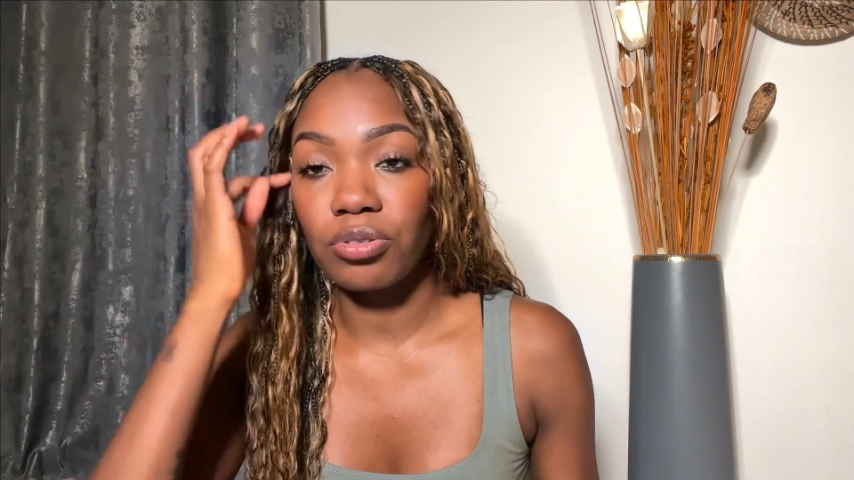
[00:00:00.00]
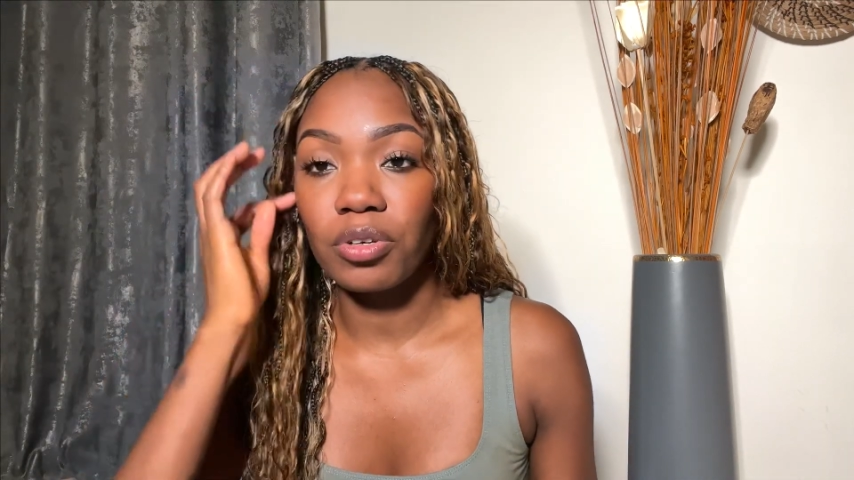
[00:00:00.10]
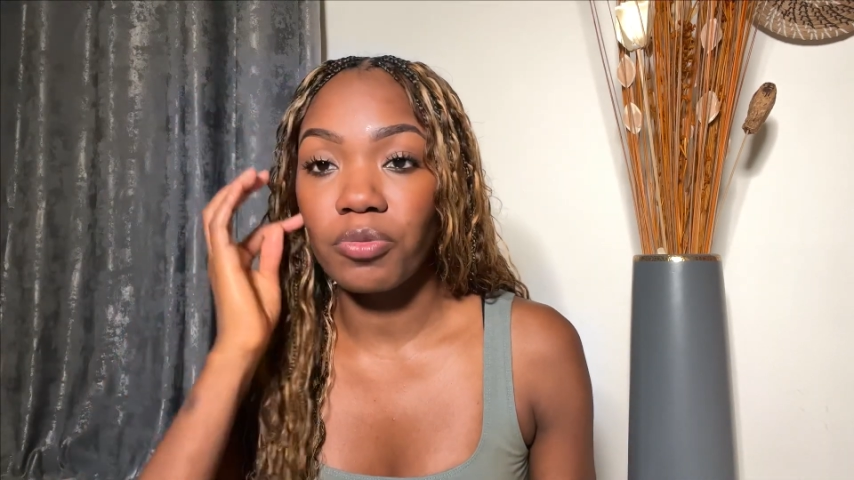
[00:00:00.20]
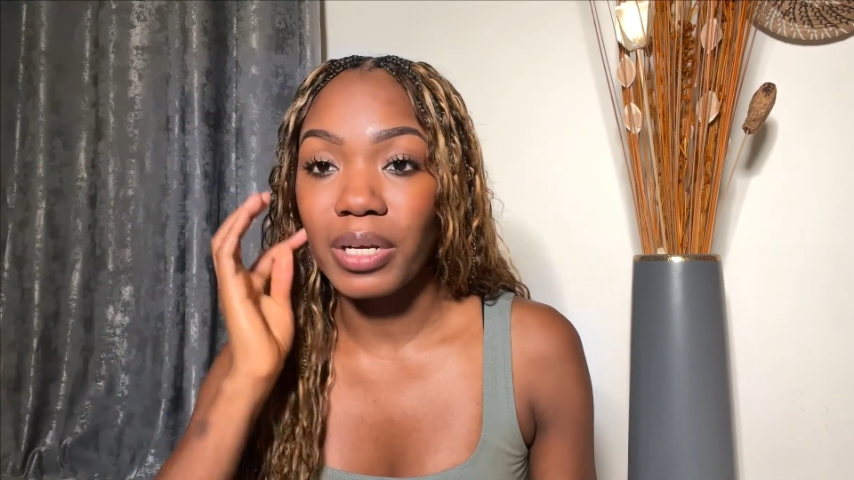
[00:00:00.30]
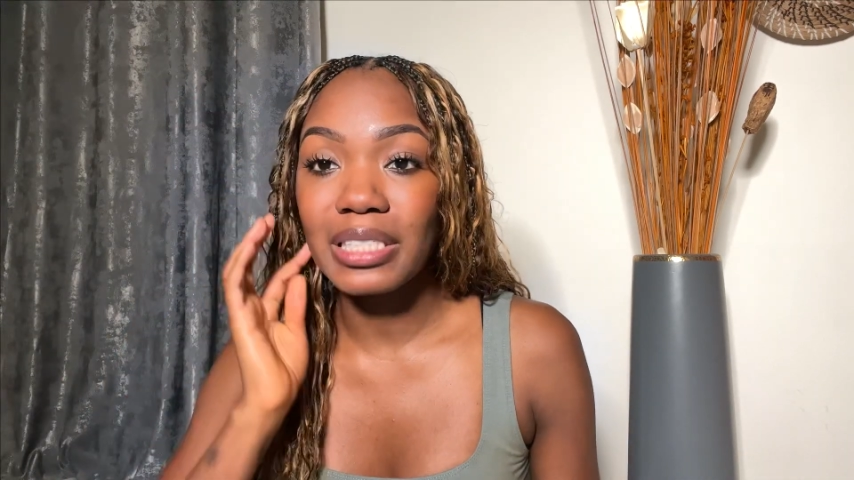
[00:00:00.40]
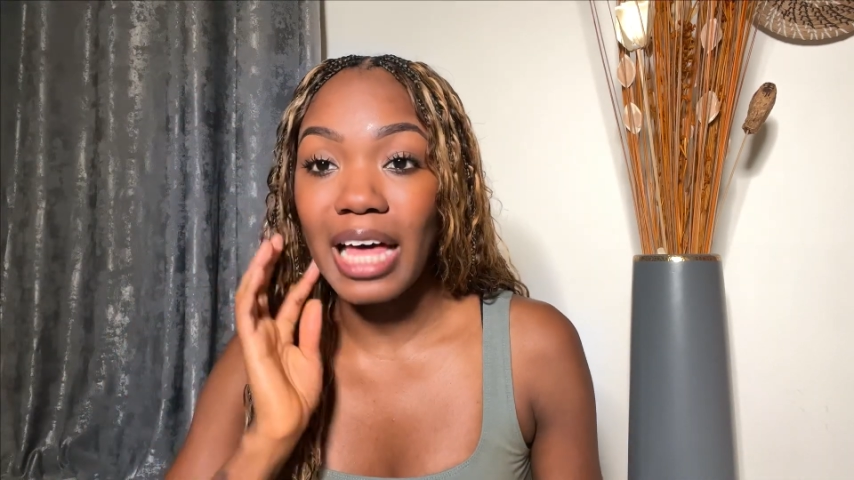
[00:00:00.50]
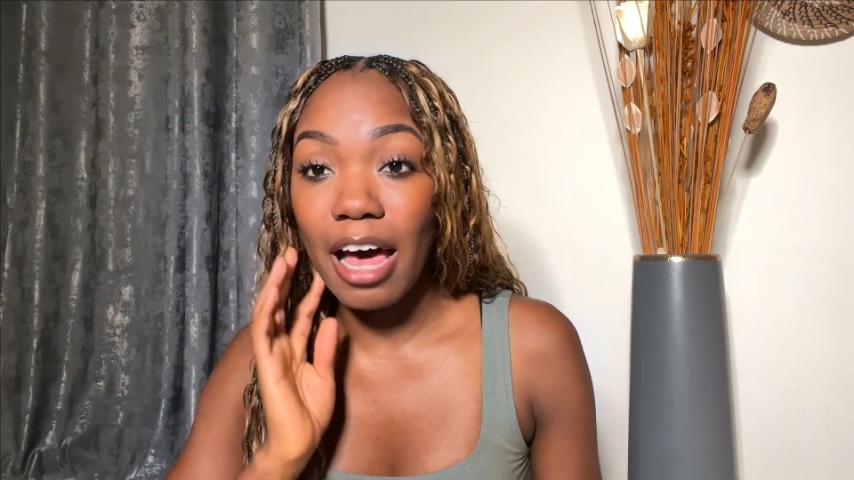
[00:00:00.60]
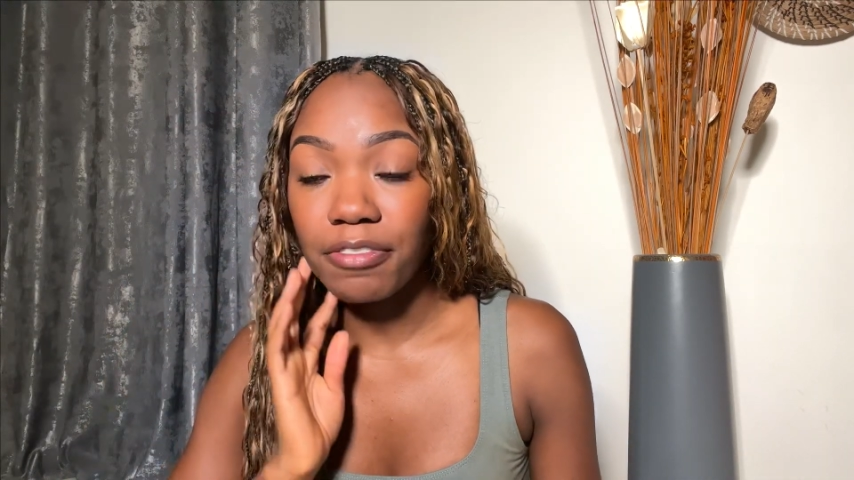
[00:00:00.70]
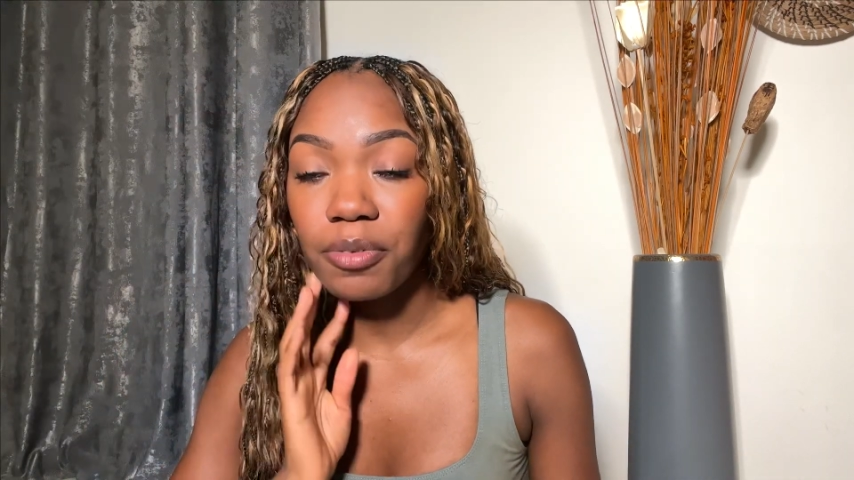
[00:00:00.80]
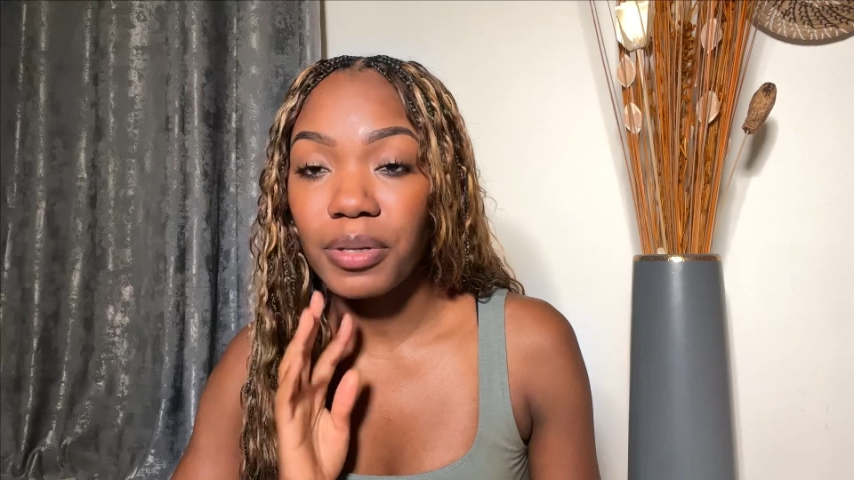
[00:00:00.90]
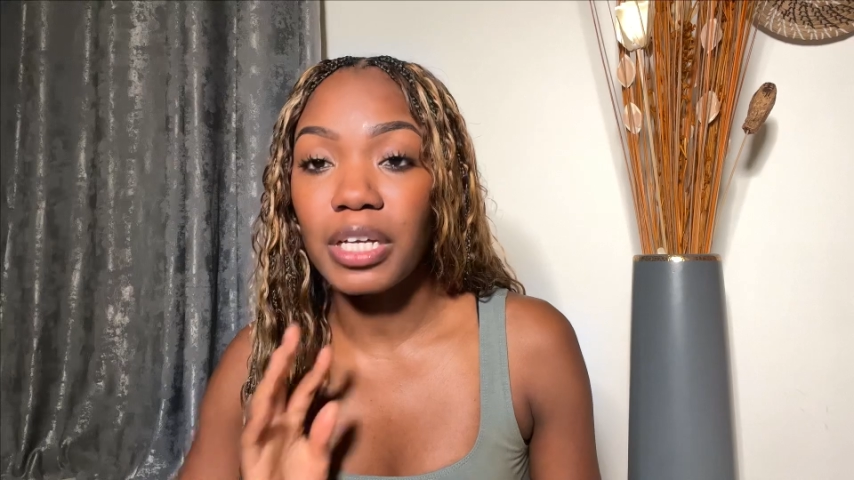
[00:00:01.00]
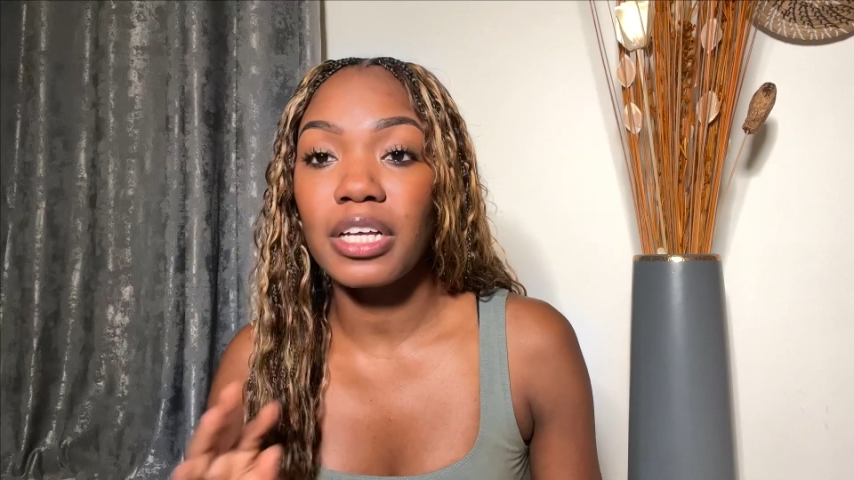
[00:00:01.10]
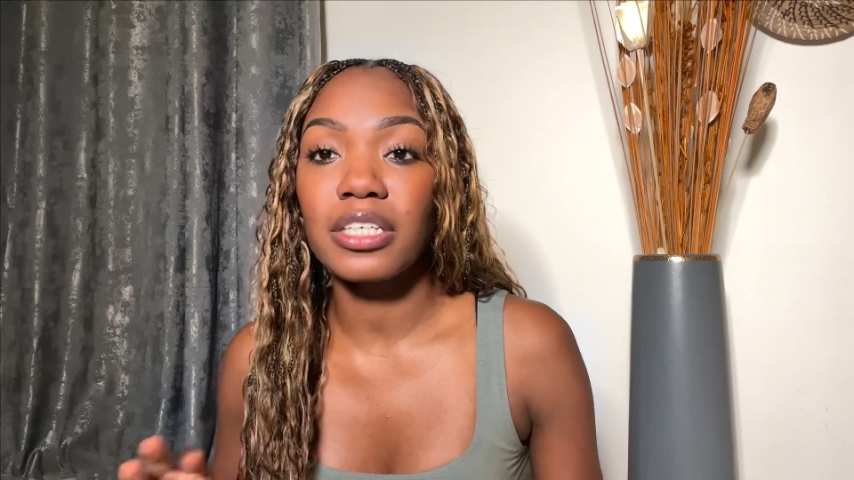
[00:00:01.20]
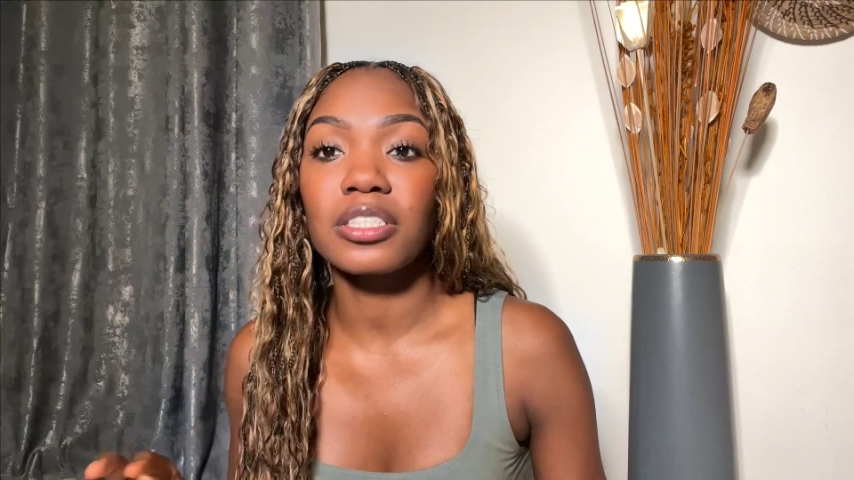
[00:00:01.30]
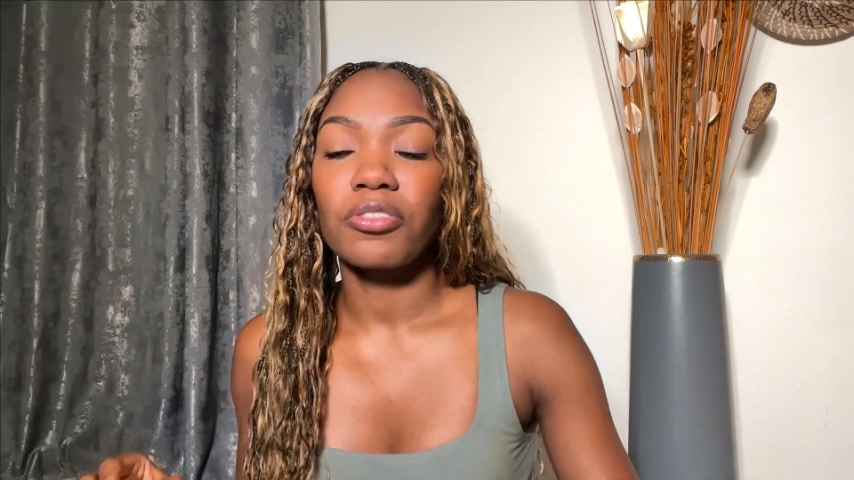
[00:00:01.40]
3 weeks after
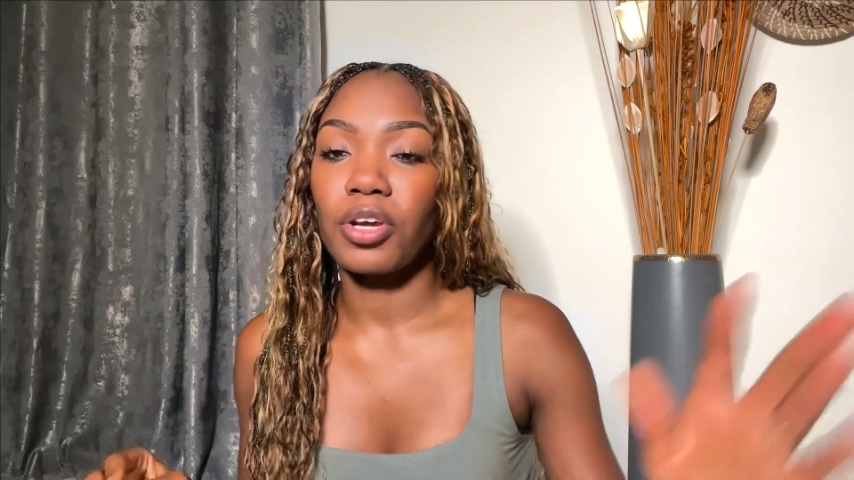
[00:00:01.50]
because